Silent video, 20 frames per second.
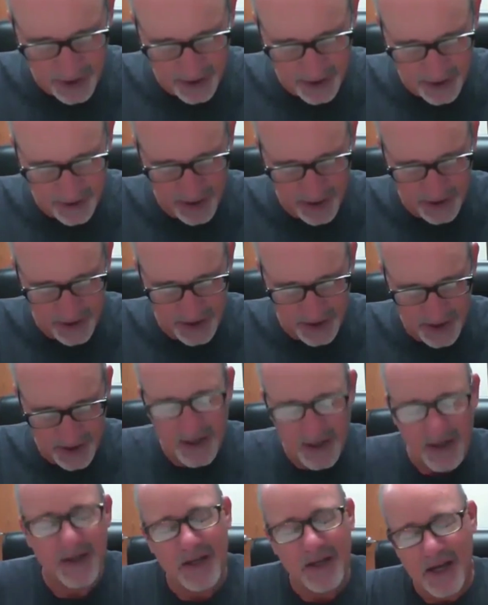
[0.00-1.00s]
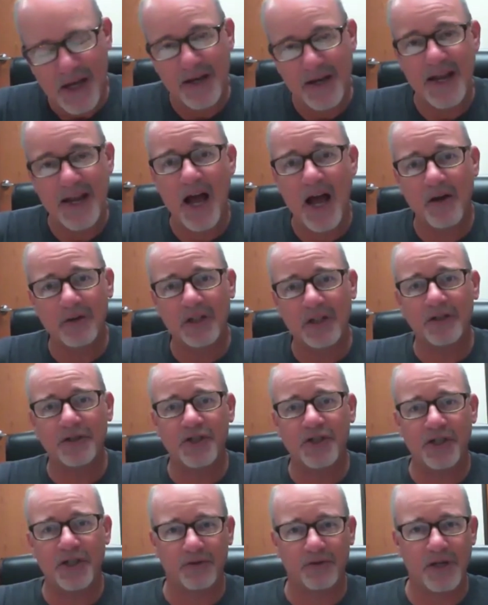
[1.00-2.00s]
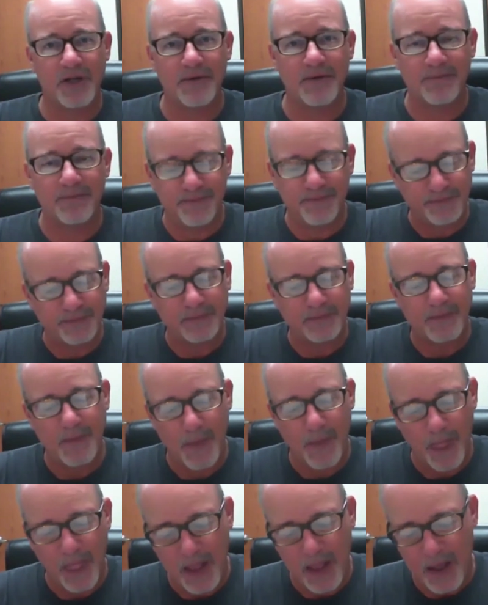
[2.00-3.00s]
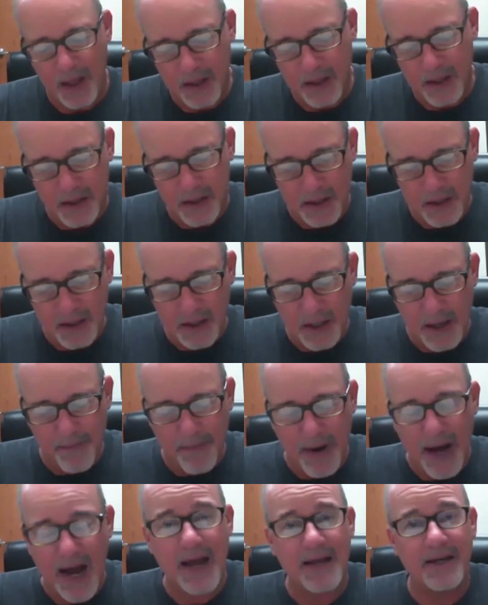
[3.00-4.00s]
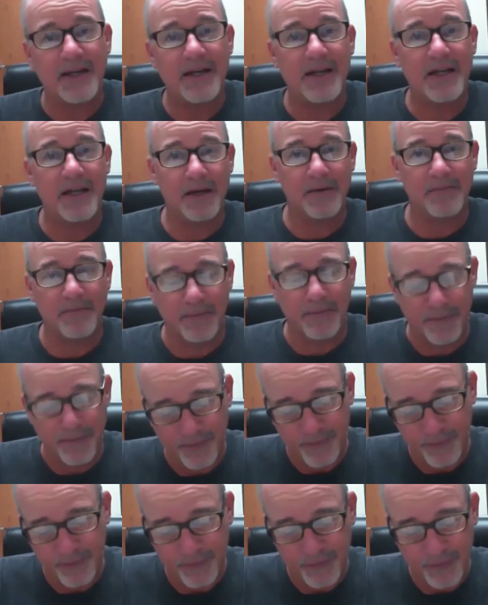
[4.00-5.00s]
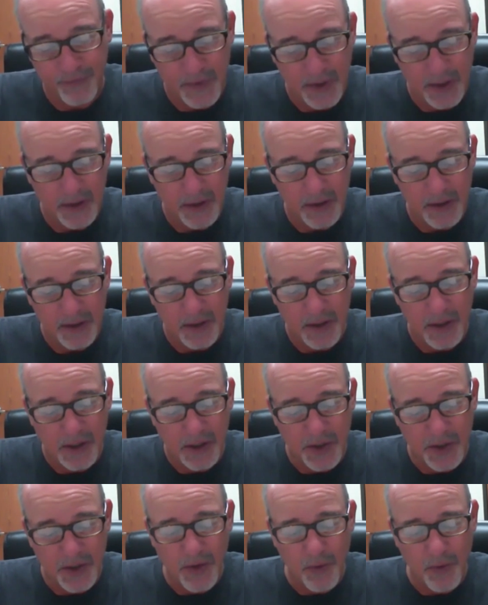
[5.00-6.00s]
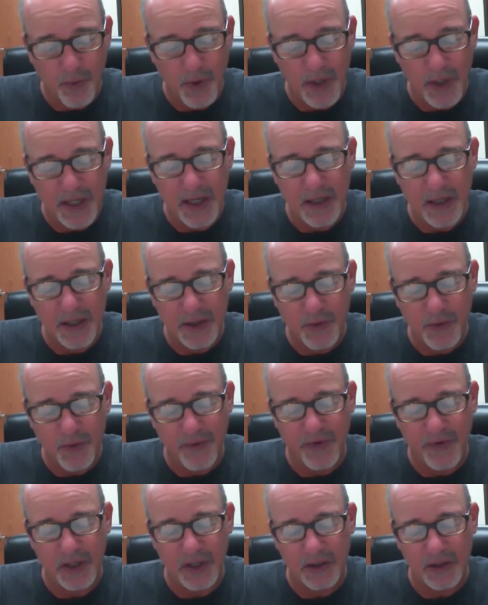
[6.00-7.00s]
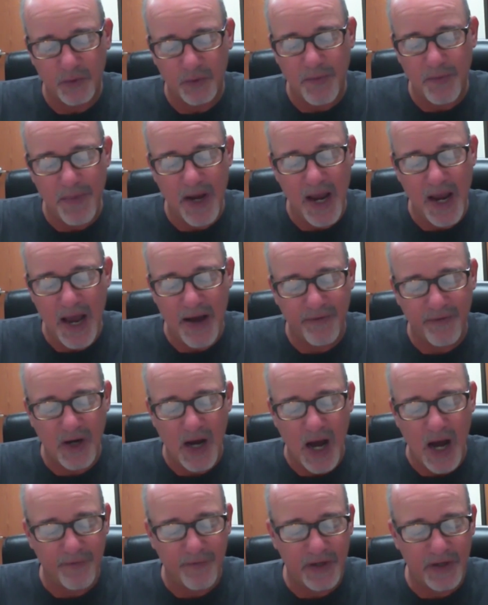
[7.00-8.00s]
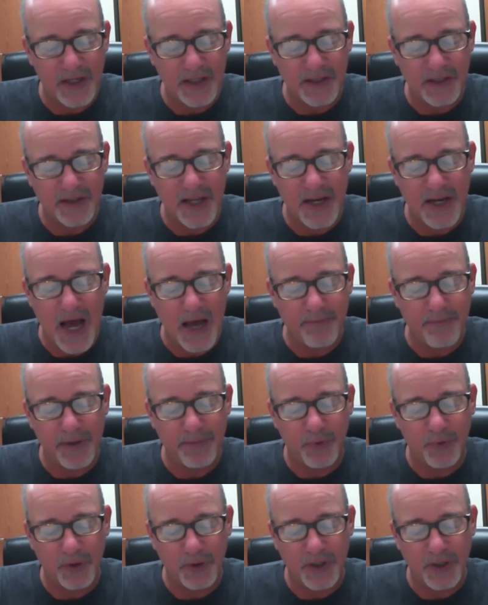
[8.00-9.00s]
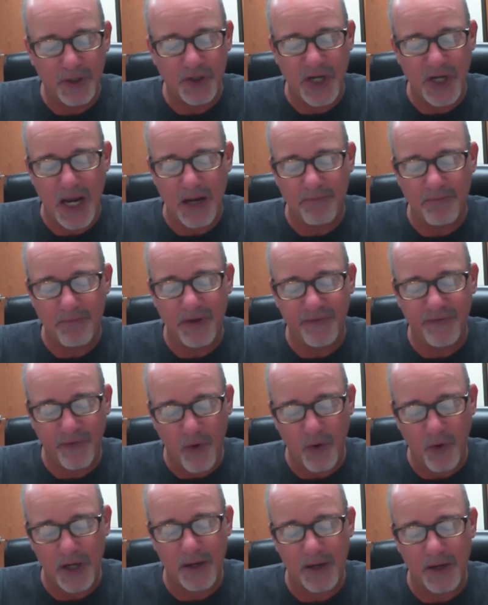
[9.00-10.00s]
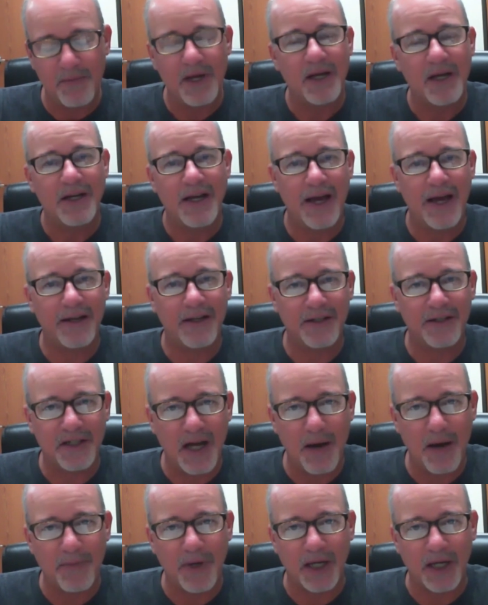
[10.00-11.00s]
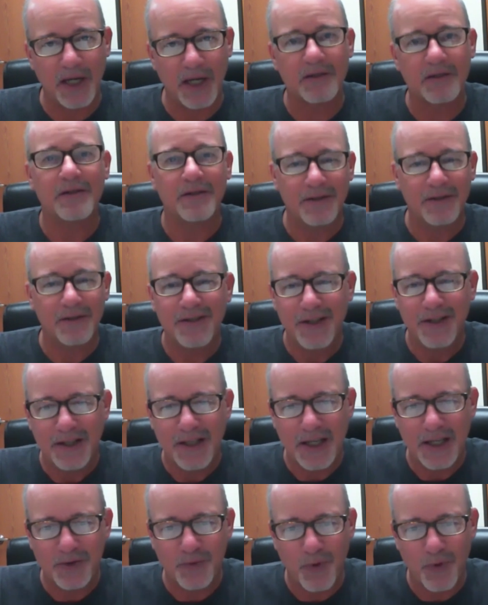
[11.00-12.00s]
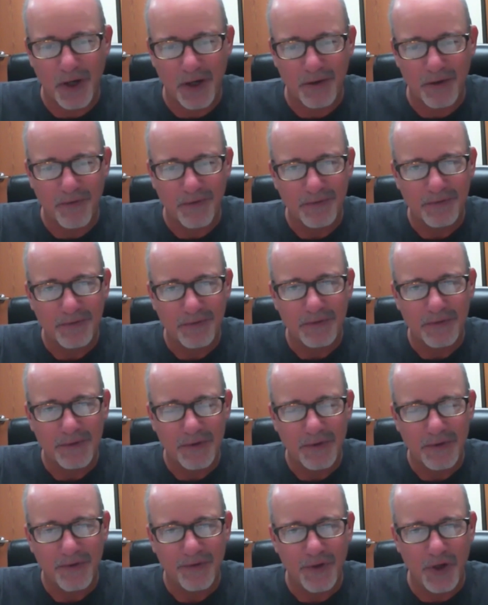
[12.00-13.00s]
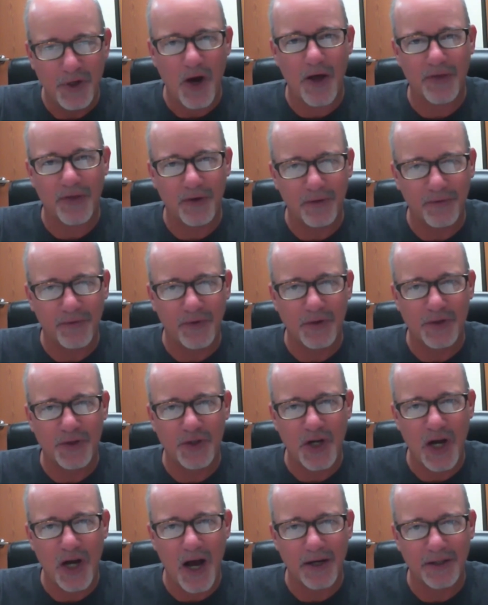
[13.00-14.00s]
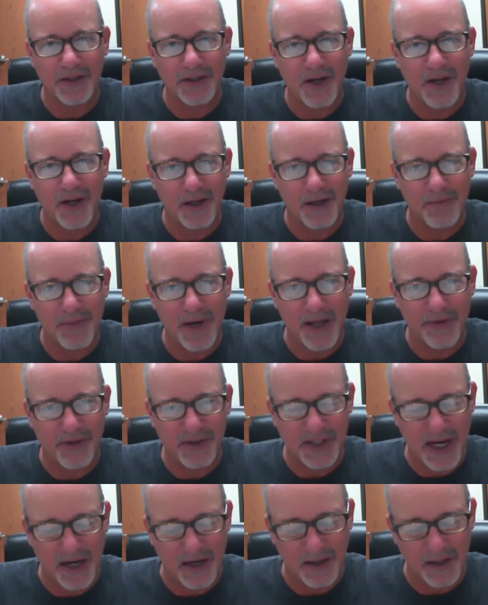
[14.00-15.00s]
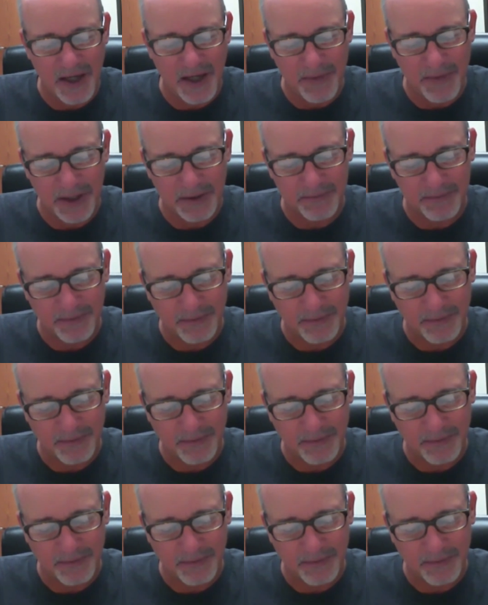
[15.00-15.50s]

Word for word: like this. And now, little children, abide in him, so that when he is revealed, we may have confidence and not be put to shame before him at his coming. That's where the author of First John is talking about the second coming.